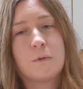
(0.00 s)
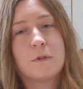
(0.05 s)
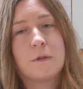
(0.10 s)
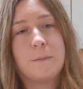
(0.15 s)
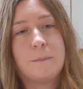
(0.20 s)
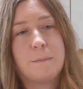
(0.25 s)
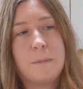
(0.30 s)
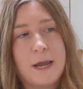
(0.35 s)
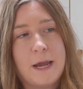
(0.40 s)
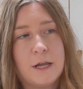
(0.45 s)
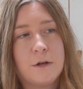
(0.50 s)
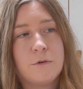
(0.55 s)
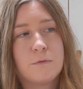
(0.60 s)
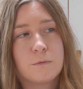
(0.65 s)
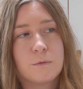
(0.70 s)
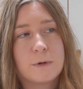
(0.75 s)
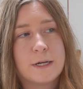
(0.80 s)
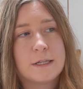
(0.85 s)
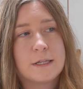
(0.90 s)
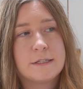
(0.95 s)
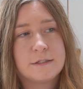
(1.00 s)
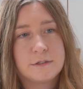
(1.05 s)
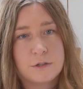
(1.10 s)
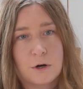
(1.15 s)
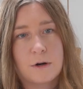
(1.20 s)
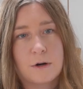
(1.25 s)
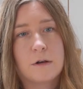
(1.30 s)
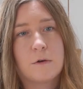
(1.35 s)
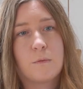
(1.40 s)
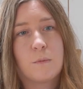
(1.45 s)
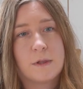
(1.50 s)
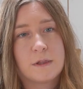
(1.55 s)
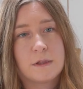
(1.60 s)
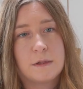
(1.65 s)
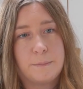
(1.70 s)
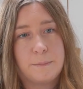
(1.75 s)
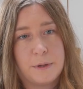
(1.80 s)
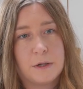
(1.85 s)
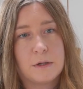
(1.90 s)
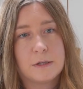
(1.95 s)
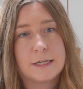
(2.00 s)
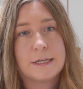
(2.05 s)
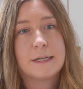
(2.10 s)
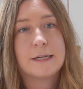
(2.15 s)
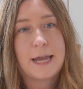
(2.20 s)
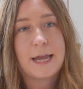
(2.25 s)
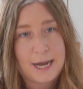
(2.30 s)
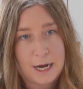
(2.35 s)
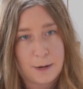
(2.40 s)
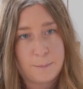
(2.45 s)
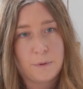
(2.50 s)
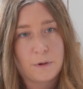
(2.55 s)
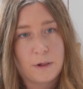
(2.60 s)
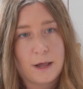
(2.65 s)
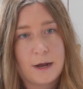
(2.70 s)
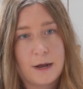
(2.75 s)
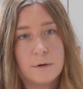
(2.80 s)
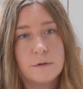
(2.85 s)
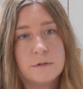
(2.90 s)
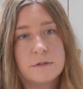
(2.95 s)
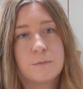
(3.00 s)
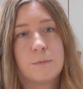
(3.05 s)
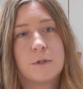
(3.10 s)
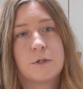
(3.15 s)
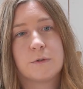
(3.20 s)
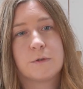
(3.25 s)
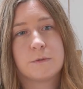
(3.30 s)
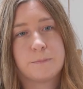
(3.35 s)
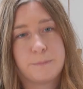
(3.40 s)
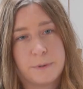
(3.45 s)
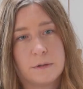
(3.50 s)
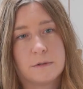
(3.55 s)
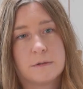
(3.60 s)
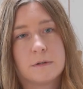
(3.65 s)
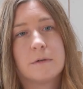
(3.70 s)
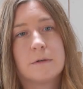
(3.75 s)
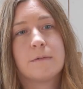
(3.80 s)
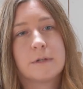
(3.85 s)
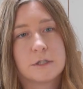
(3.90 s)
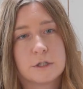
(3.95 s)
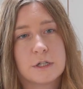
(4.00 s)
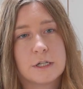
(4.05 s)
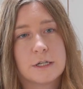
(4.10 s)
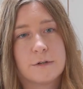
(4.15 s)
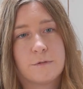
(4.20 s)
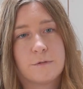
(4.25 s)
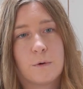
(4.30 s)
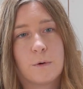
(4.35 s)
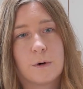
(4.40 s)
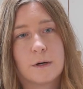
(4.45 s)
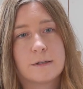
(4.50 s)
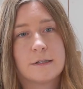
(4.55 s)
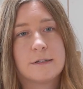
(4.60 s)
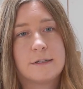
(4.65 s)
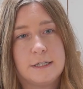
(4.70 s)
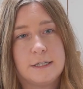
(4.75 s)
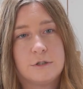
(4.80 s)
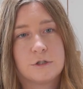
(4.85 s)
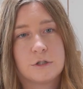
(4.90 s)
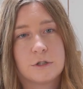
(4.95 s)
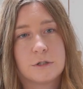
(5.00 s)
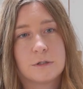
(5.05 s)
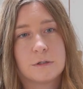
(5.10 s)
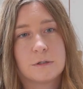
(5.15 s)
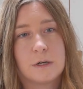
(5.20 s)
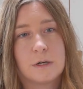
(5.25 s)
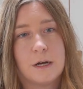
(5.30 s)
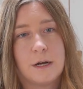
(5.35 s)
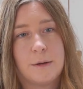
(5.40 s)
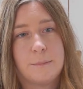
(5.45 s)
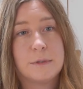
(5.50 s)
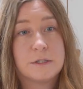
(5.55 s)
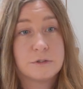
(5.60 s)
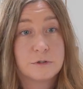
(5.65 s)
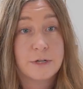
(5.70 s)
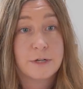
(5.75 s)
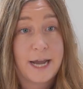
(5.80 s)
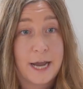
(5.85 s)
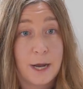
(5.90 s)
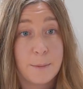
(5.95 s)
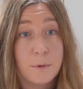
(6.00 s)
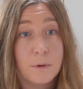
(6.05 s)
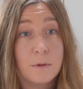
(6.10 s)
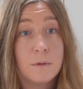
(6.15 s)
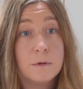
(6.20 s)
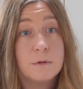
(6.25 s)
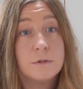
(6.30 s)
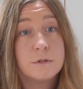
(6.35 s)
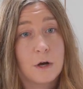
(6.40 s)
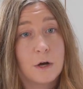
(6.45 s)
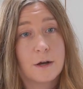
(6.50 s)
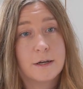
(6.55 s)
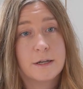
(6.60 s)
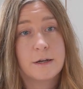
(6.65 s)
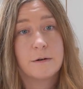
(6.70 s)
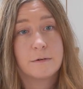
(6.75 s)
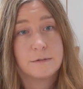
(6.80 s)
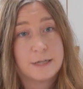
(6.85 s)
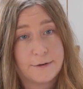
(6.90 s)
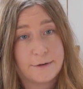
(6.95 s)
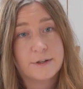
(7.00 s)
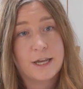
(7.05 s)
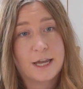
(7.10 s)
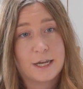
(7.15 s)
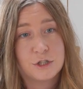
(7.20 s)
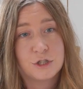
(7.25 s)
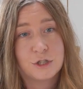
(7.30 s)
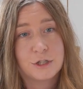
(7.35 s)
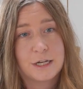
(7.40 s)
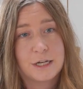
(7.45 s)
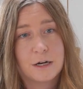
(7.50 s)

The inn really started with the building Campbell House, which was built originally for the teacher, uh, Mr. Campbell, who taught here navigation